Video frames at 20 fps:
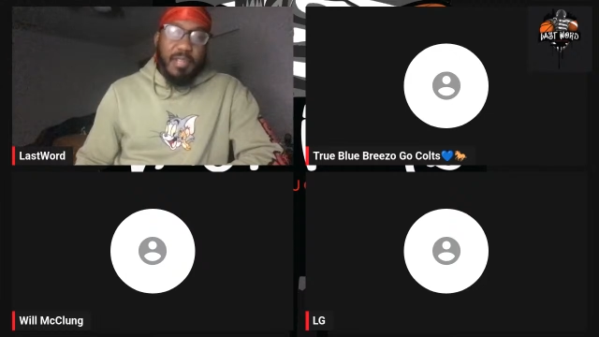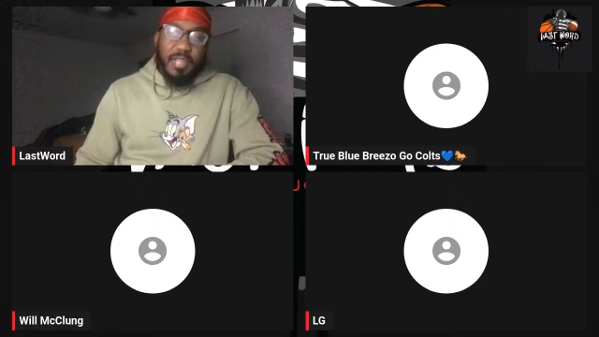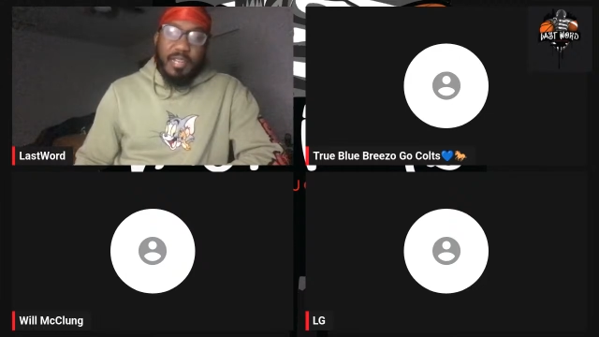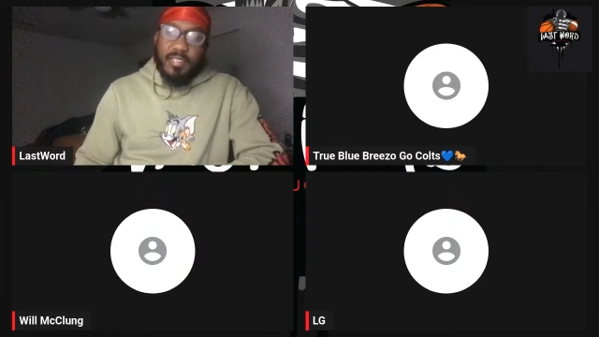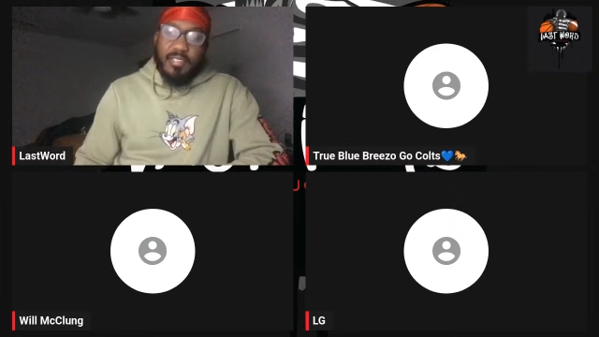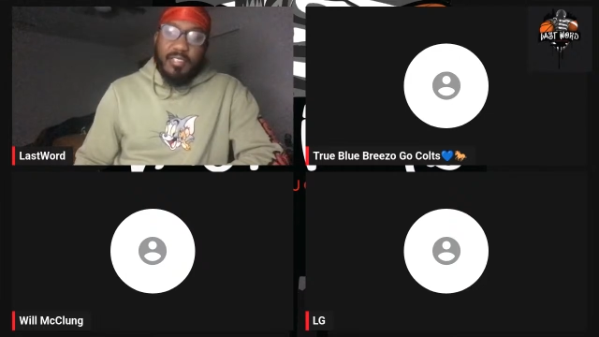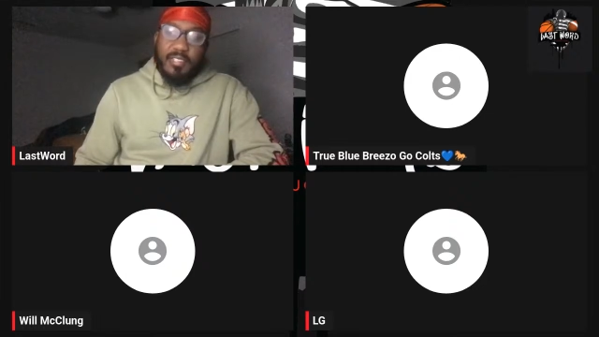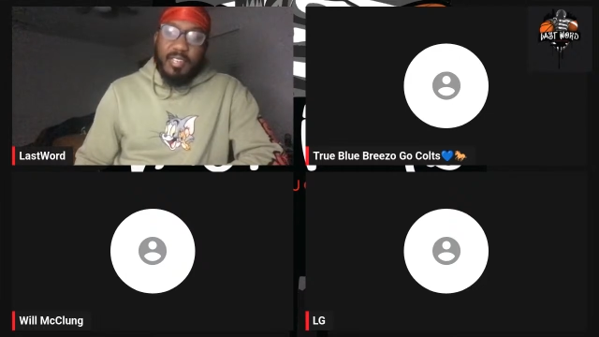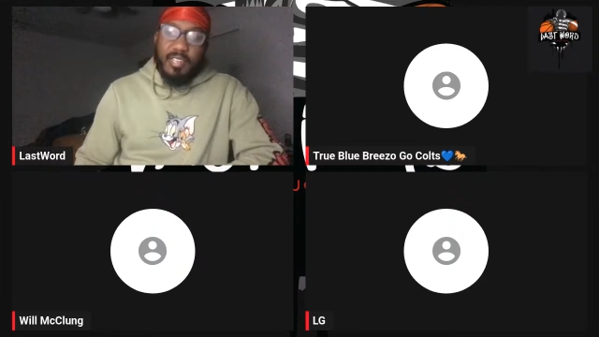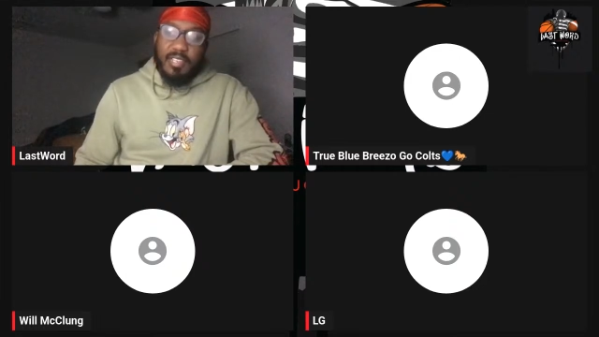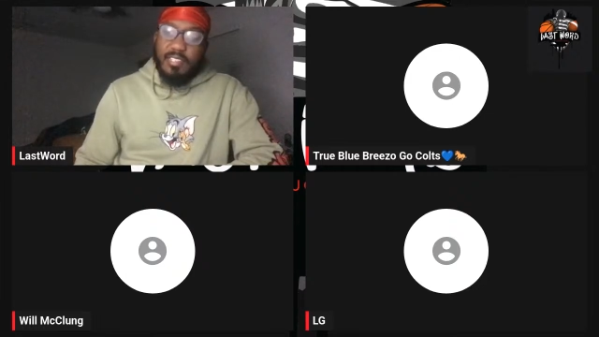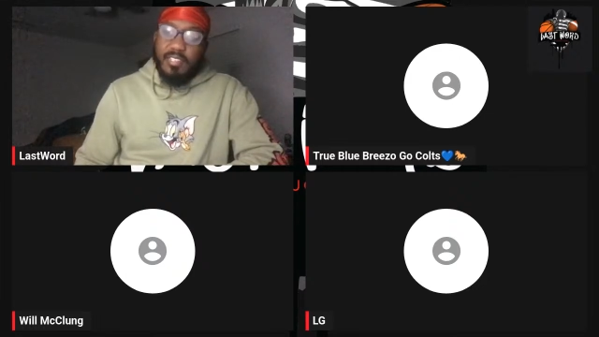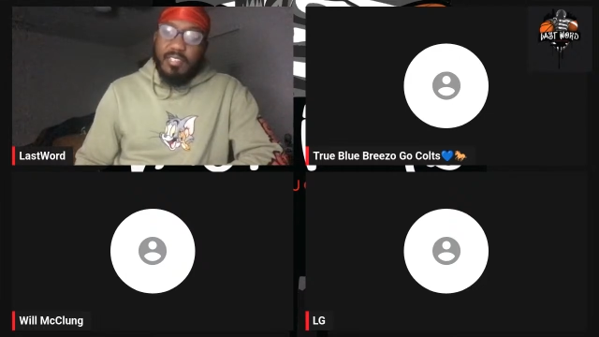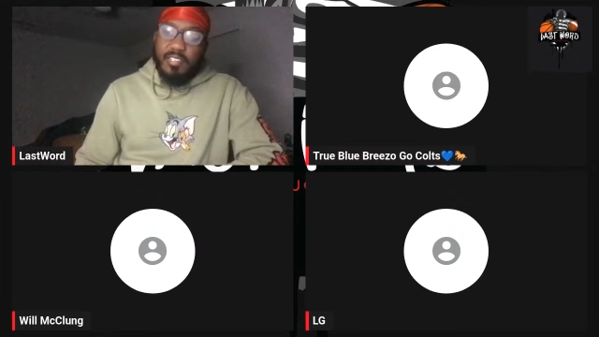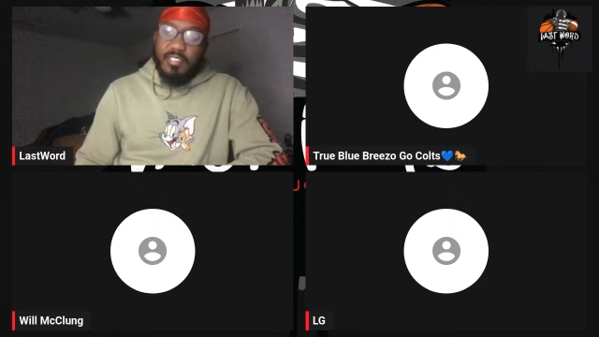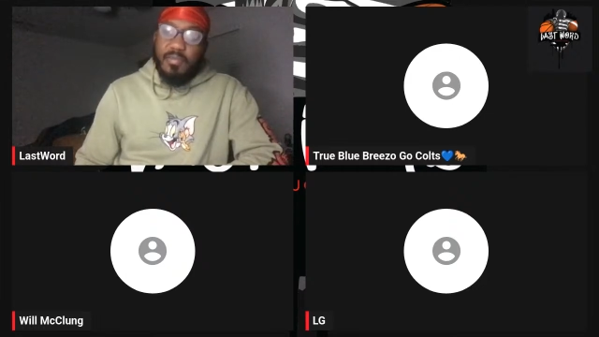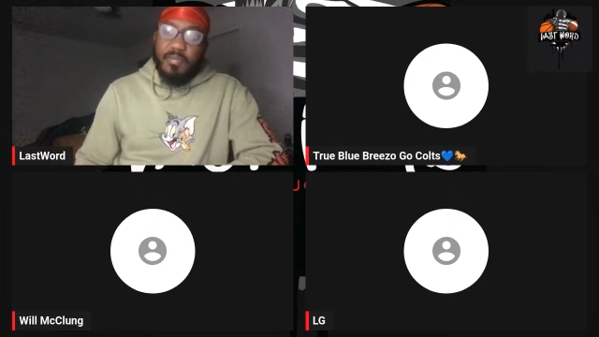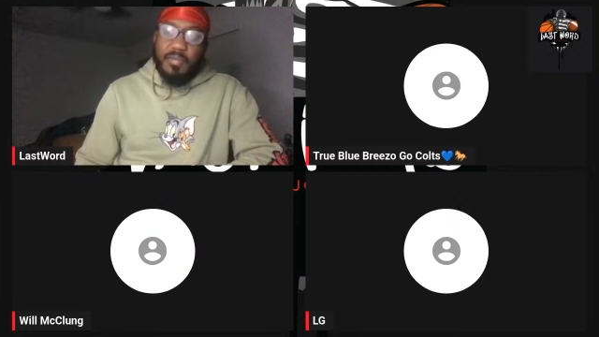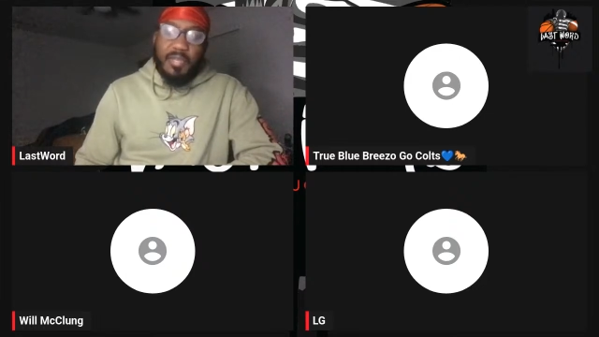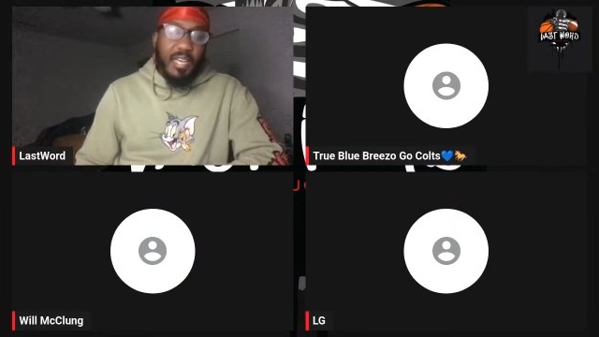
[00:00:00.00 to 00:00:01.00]
a discussion
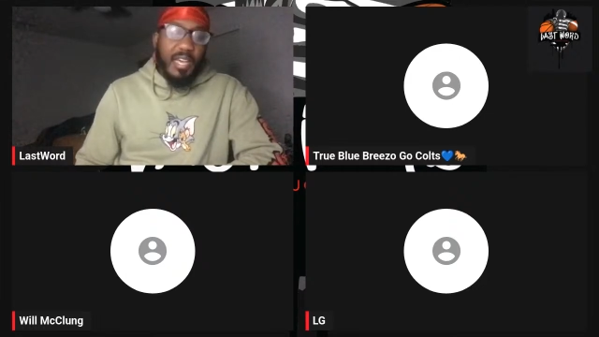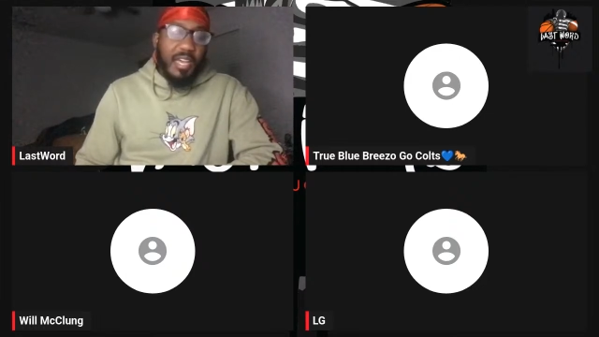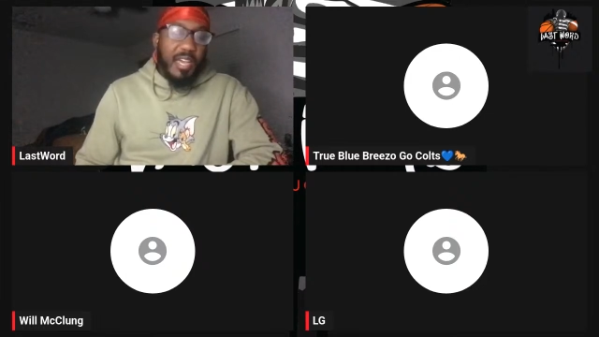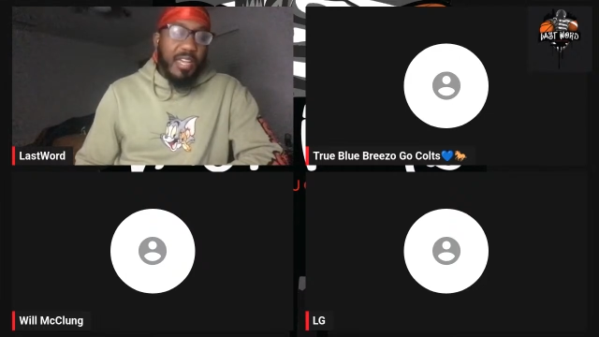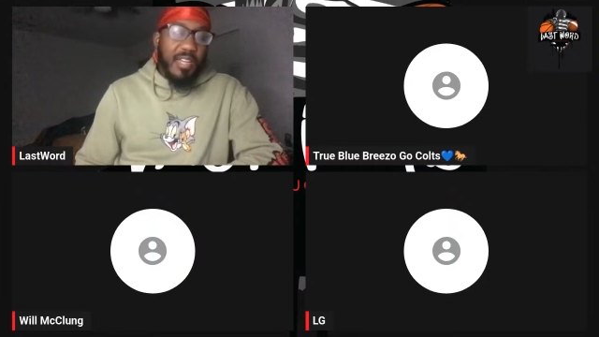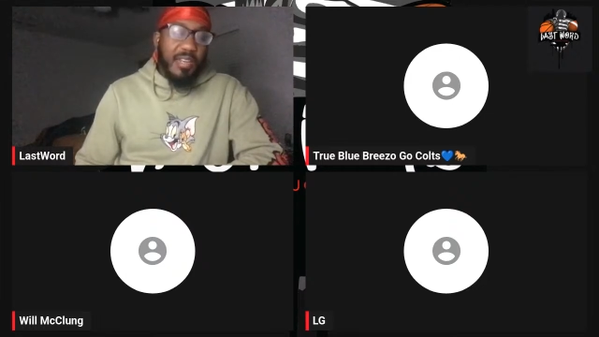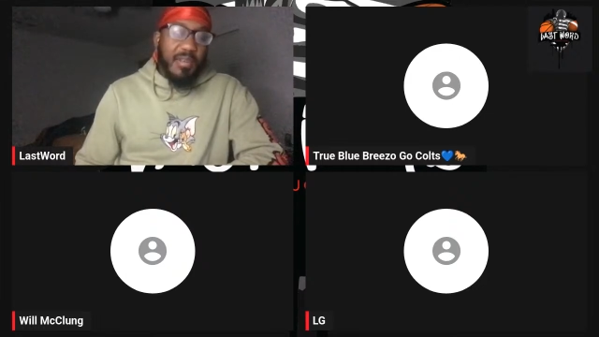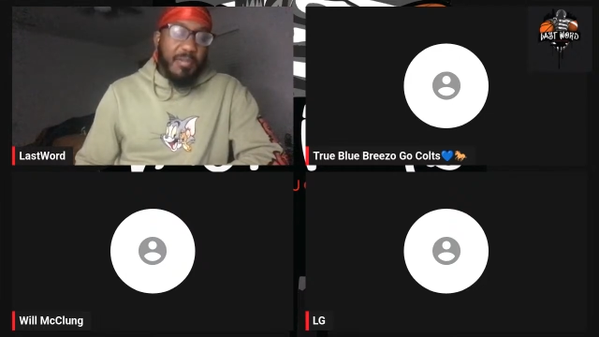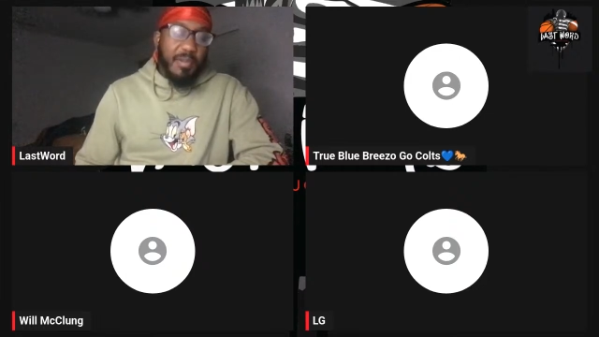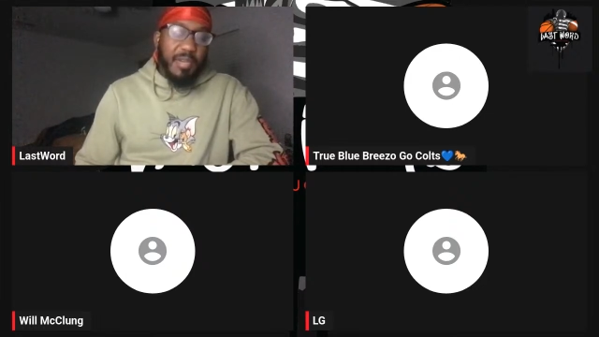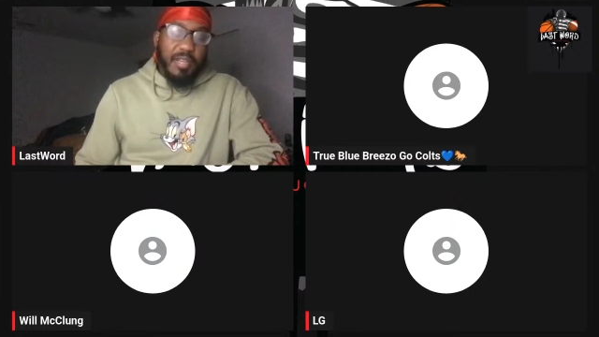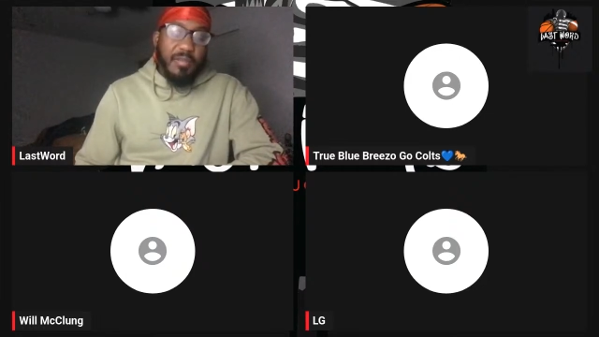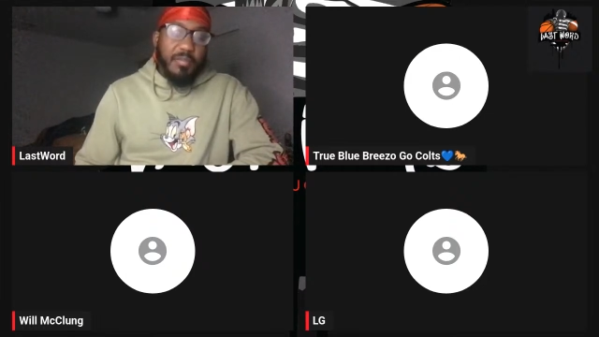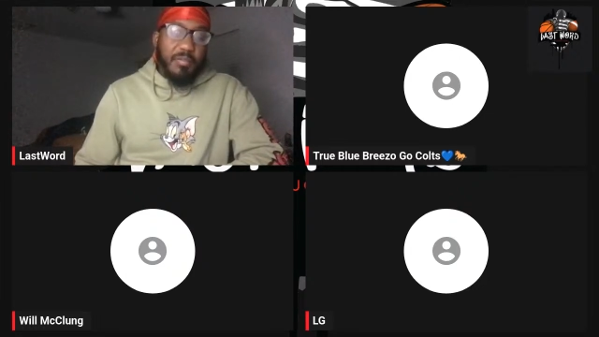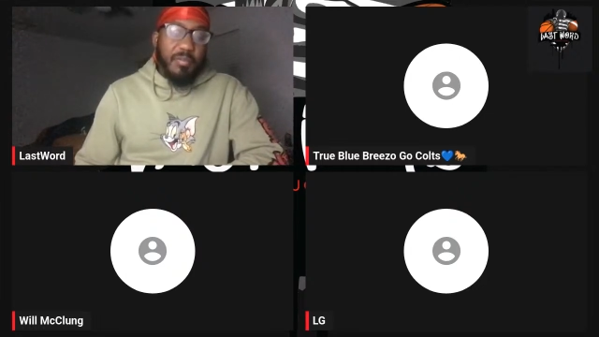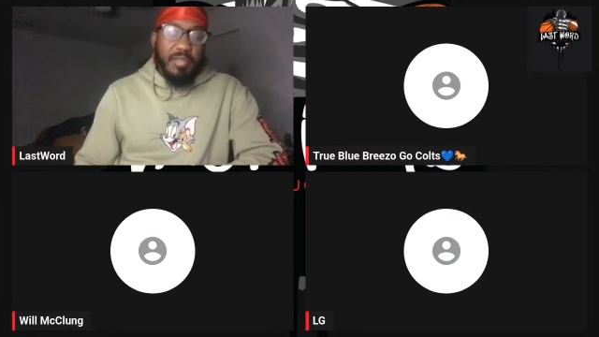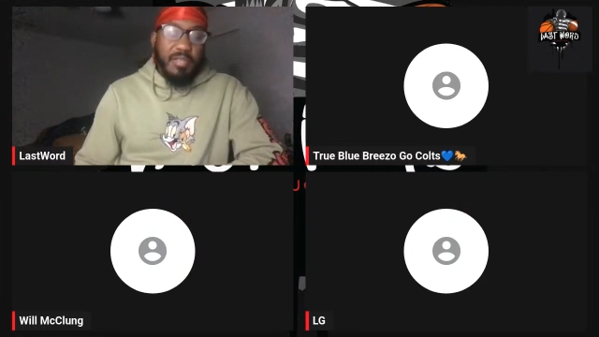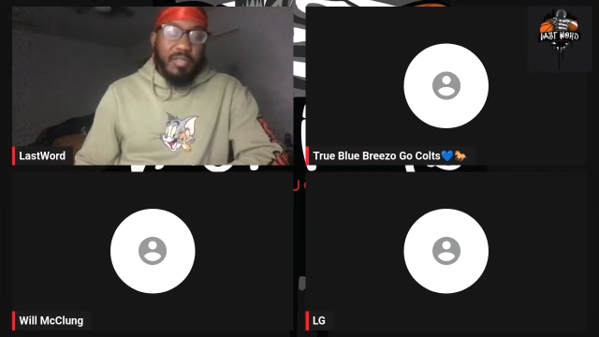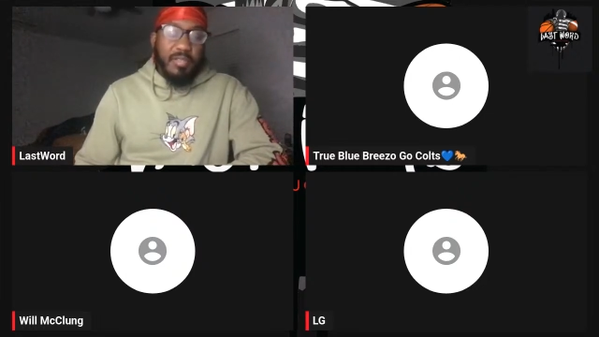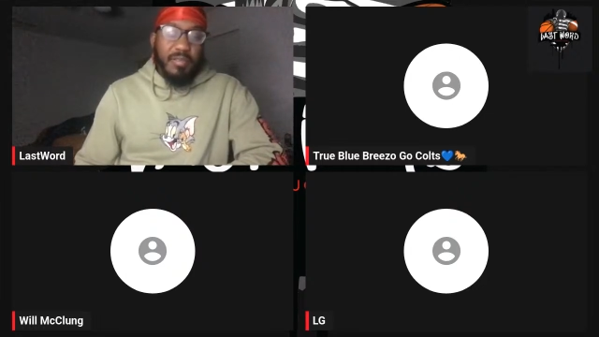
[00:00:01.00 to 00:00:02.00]
to be had, in my
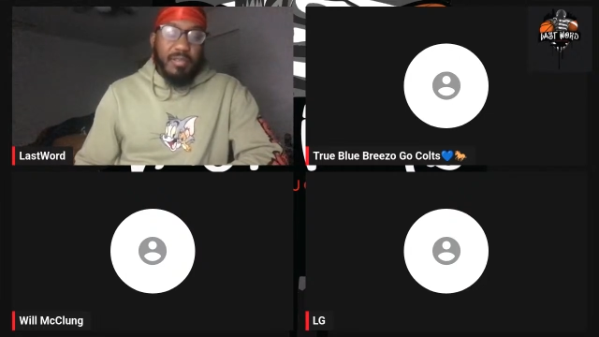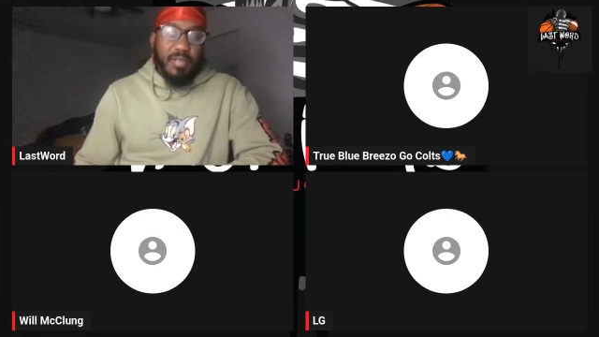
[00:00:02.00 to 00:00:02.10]
opinion.